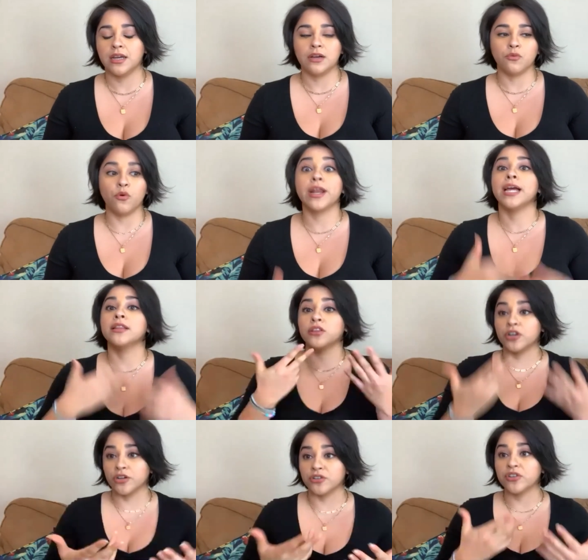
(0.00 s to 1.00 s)
what I
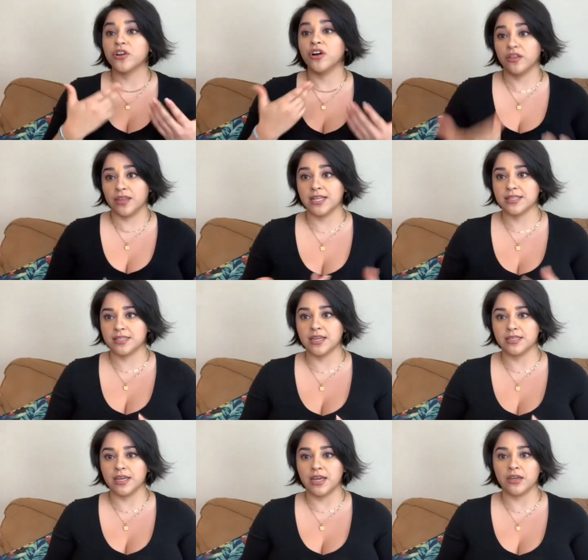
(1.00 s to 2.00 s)
learned on that
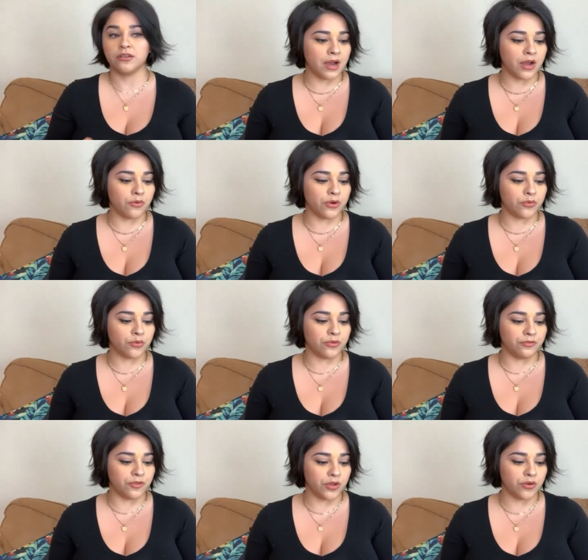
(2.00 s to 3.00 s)
set day. I would
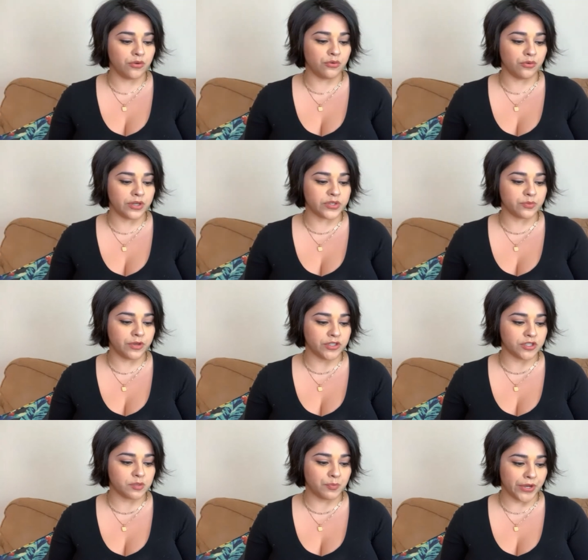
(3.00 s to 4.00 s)
review as
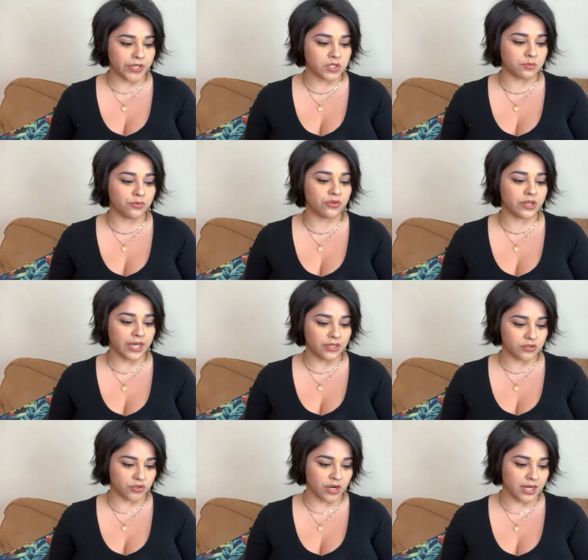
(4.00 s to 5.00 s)
much as possible,
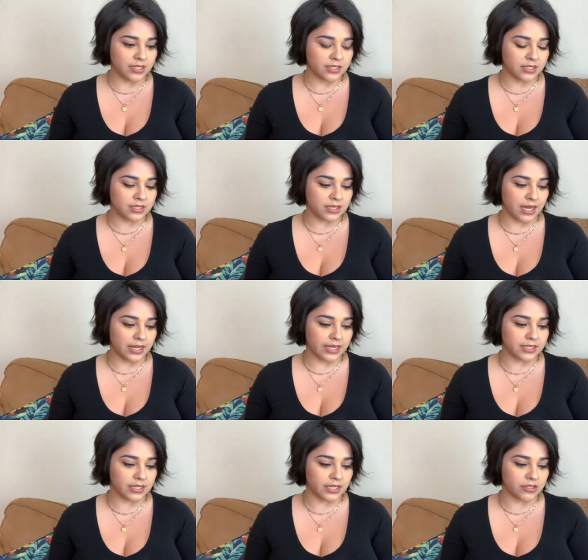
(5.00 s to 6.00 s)
get dressed. I
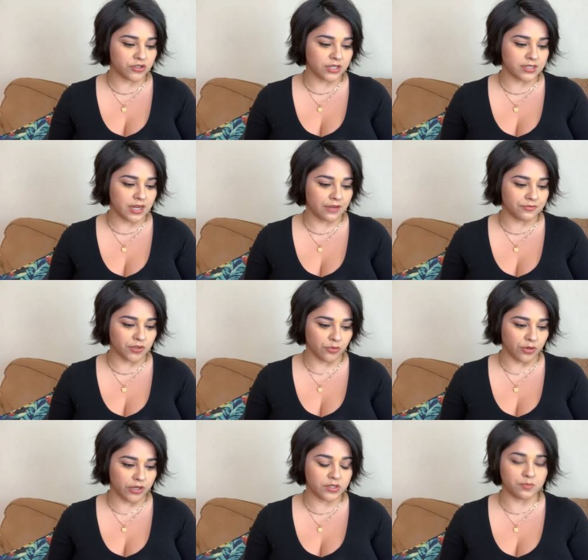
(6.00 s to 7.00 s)
like to get dressed
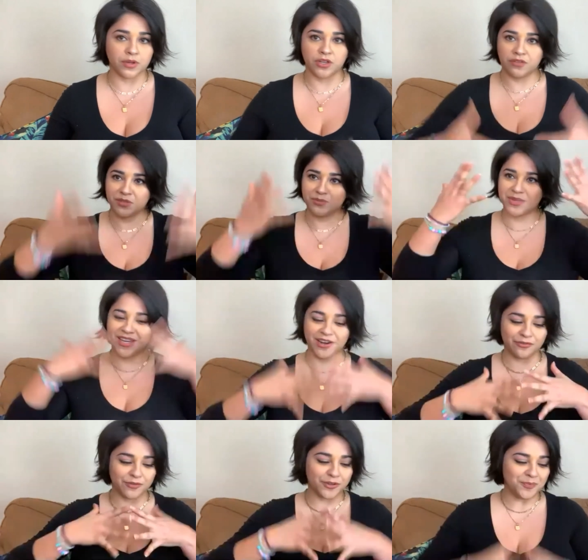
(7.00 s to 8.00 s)
afterwards, but you have to be
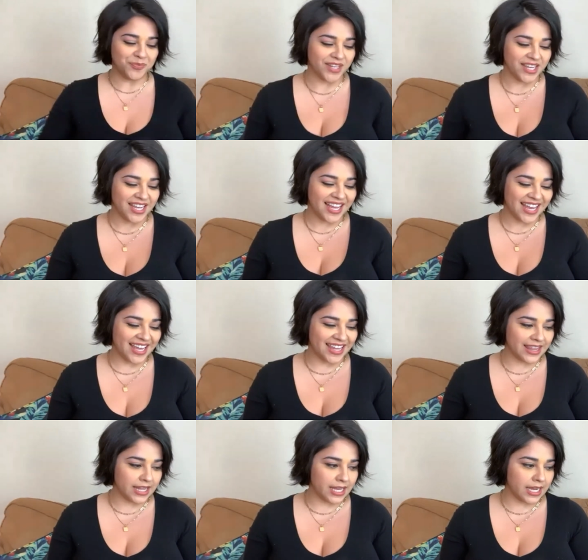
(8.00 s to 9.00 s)
careful.
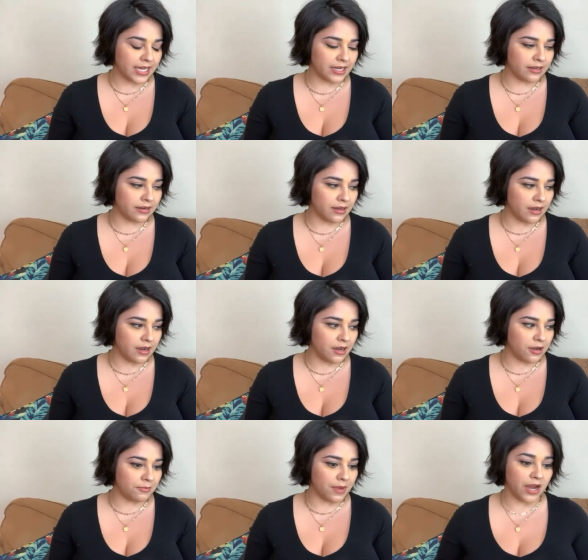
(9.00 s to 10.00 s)
And then
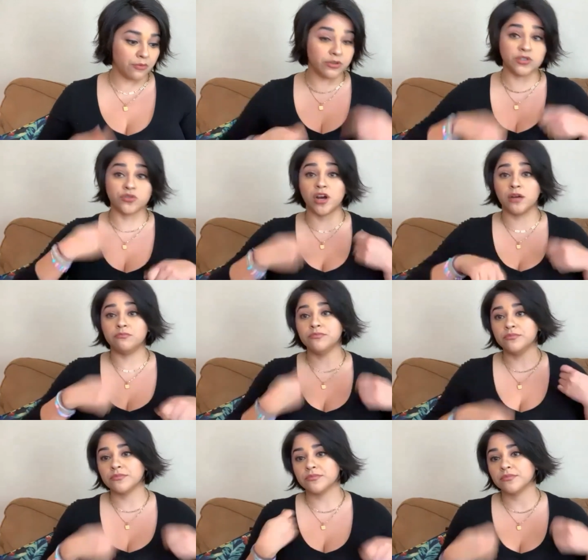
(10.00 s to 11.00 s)
um, I would drum
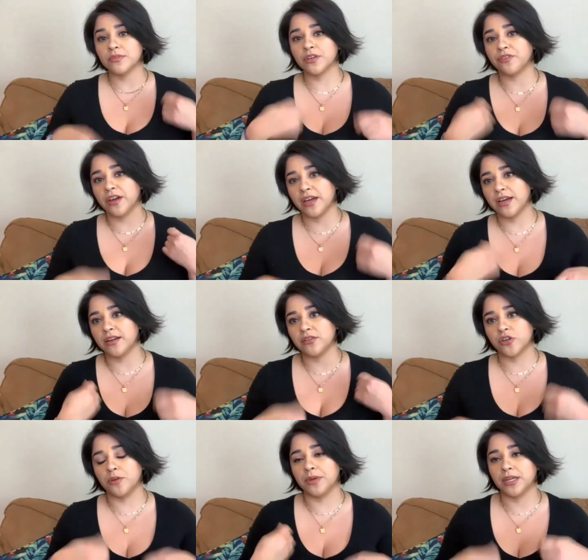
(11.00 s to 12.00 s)
if I had a
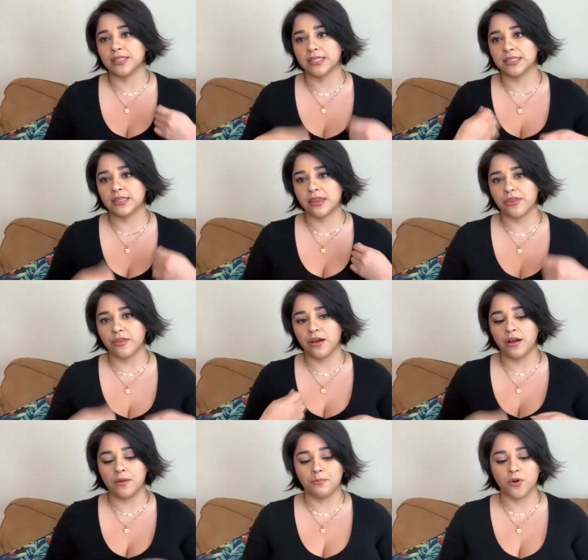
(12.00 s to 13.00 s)
drumming
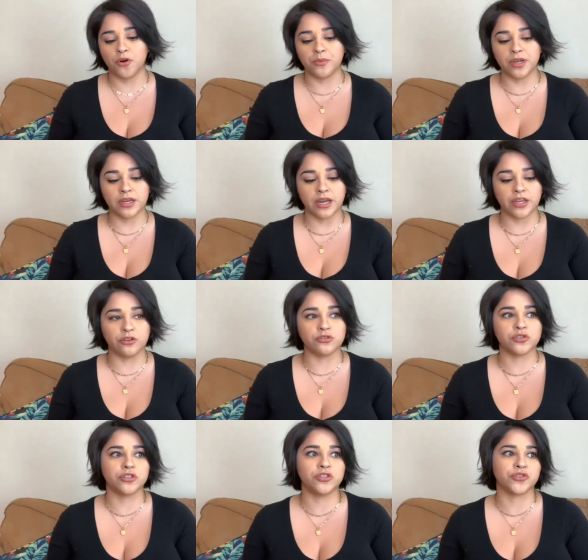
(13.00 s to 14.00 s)
um, moment, I
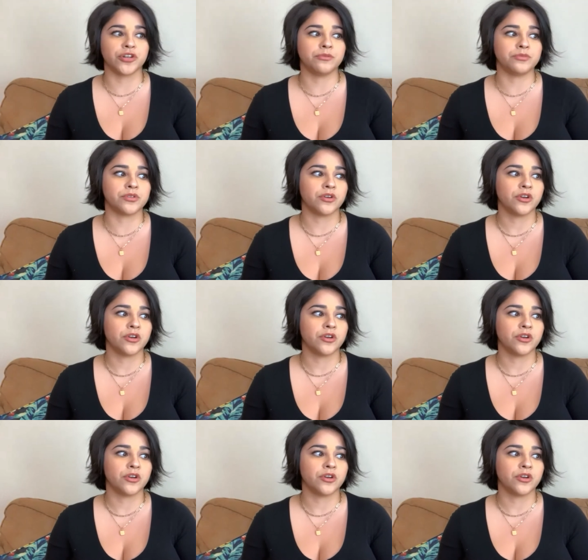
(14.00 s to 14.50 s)
usually drummed